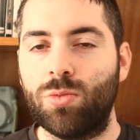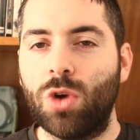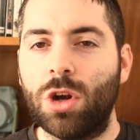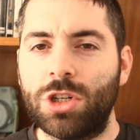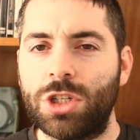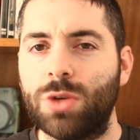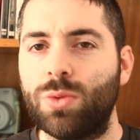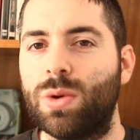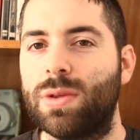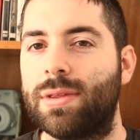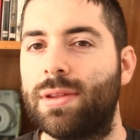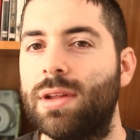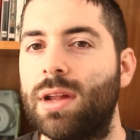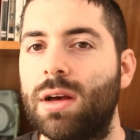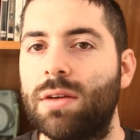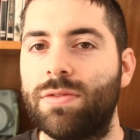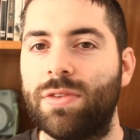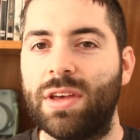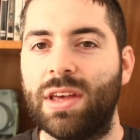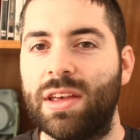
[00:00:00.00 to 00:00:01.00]
Russia with
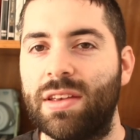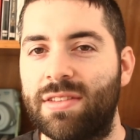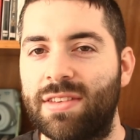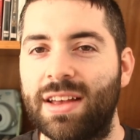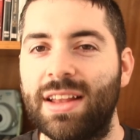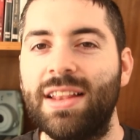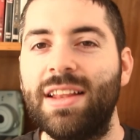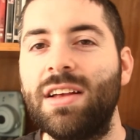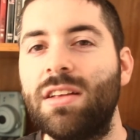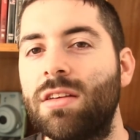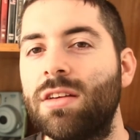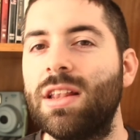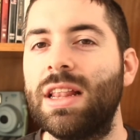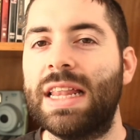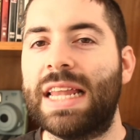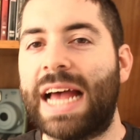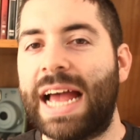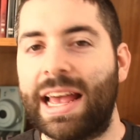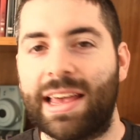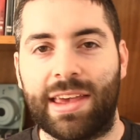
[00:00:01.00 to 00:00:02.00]
Love is a little
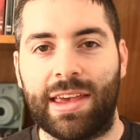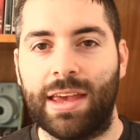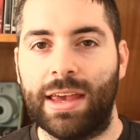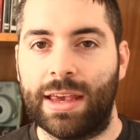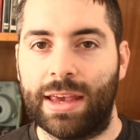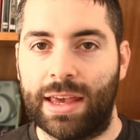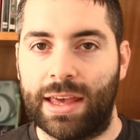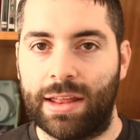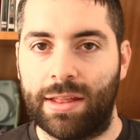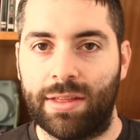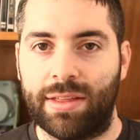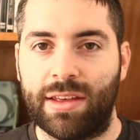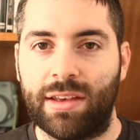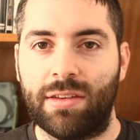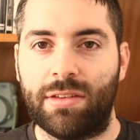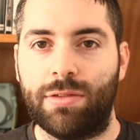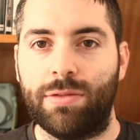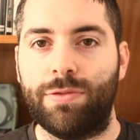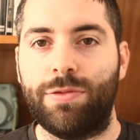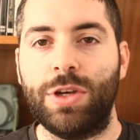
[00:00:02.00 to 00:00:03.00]
lacking in
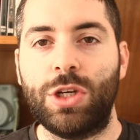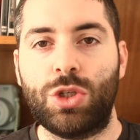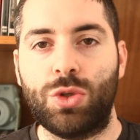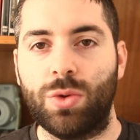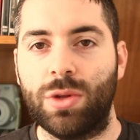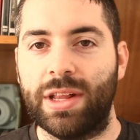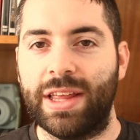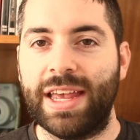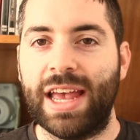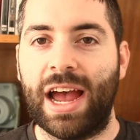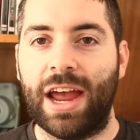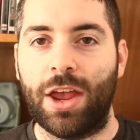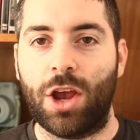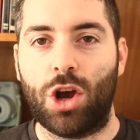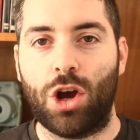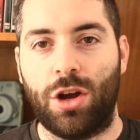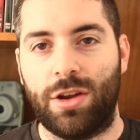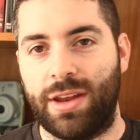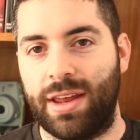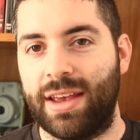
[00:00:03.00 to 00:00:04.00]
these visually
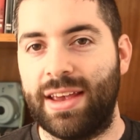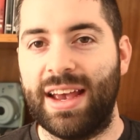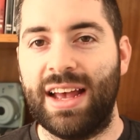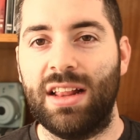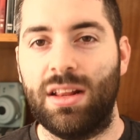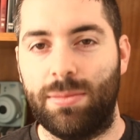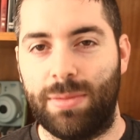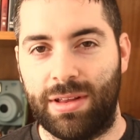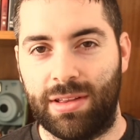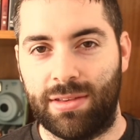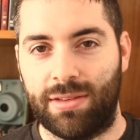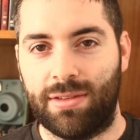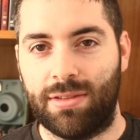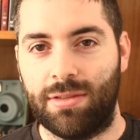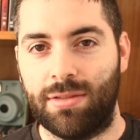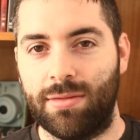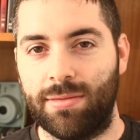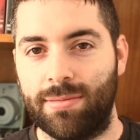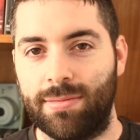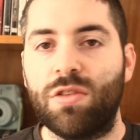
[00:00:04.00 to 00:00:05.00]
iconic
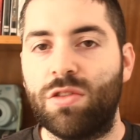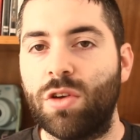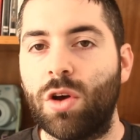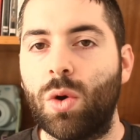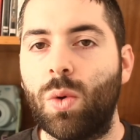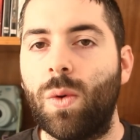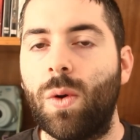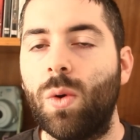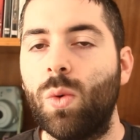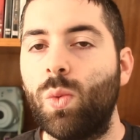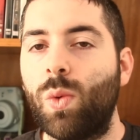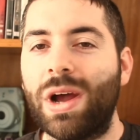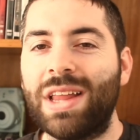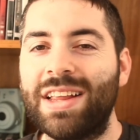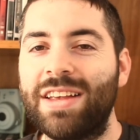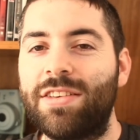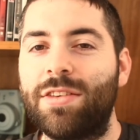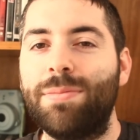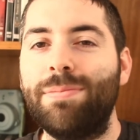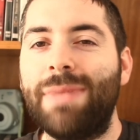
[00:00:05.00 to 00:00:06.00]
elements. So
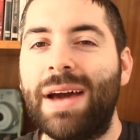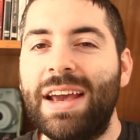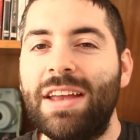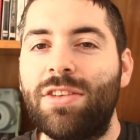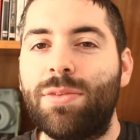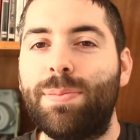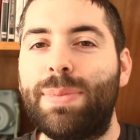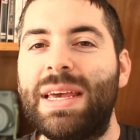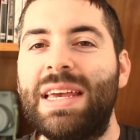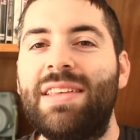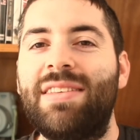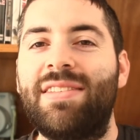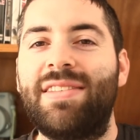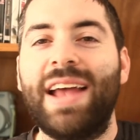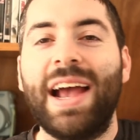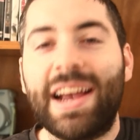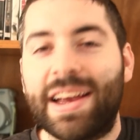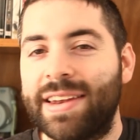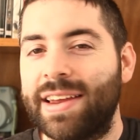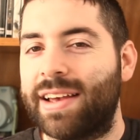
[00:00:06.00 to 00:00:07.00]
while it might be
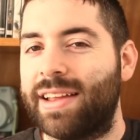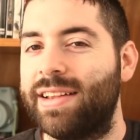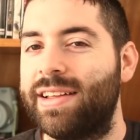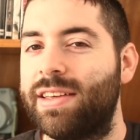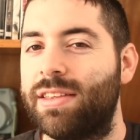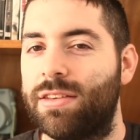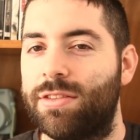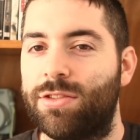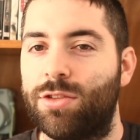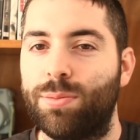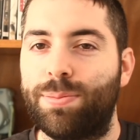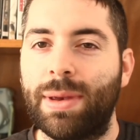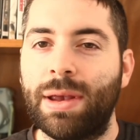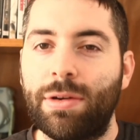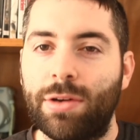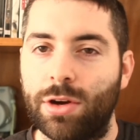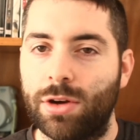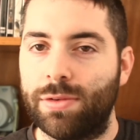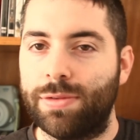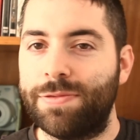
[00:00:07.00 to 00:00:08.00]
technically the
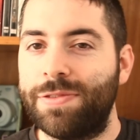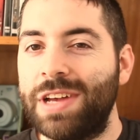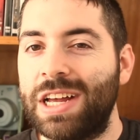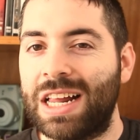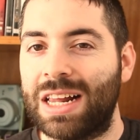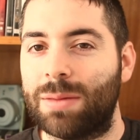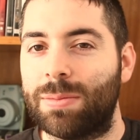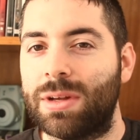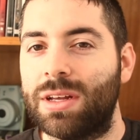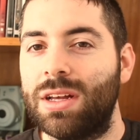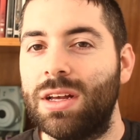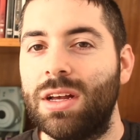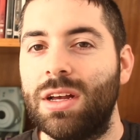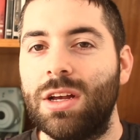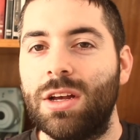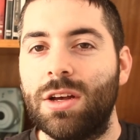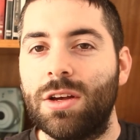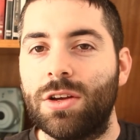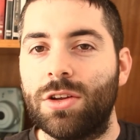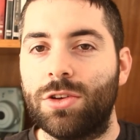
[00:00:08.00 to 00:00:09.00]
superior film,
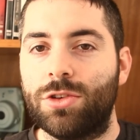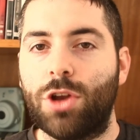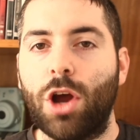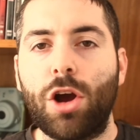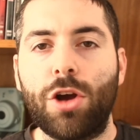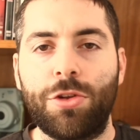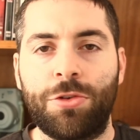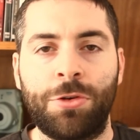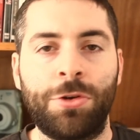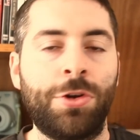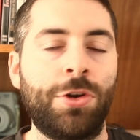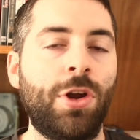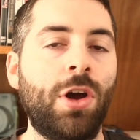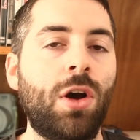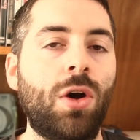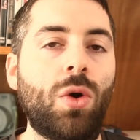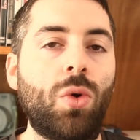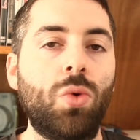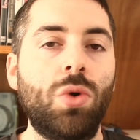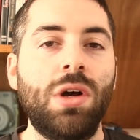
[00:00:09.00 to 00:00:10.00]
Dr.
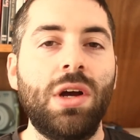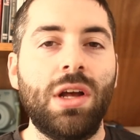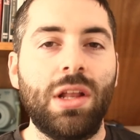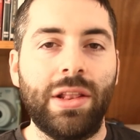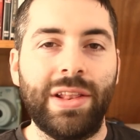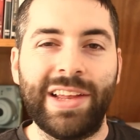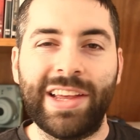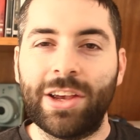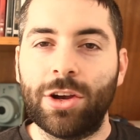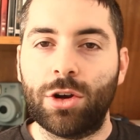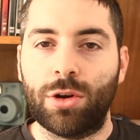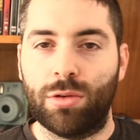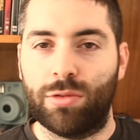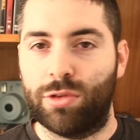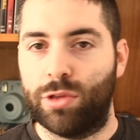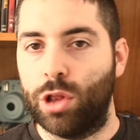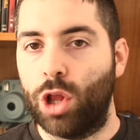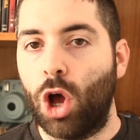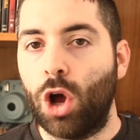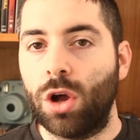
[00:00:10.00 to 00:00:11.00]
No
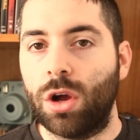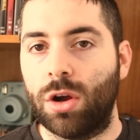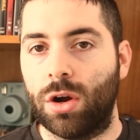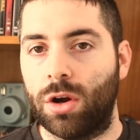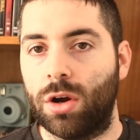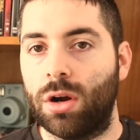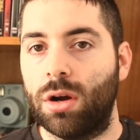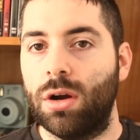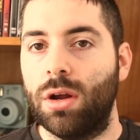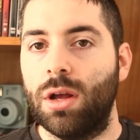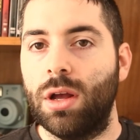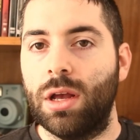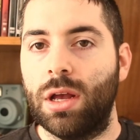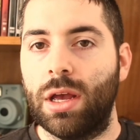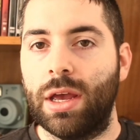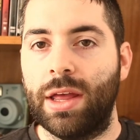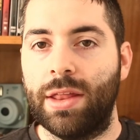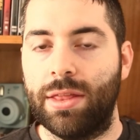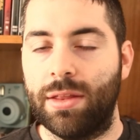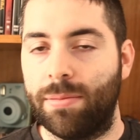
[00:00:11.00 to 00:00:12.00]
lingers longer
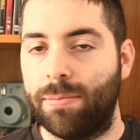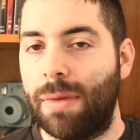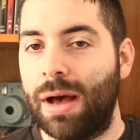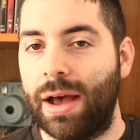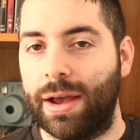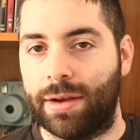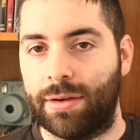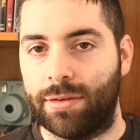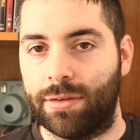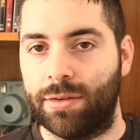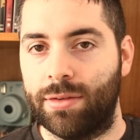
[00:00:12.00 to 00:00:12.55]
in the mind.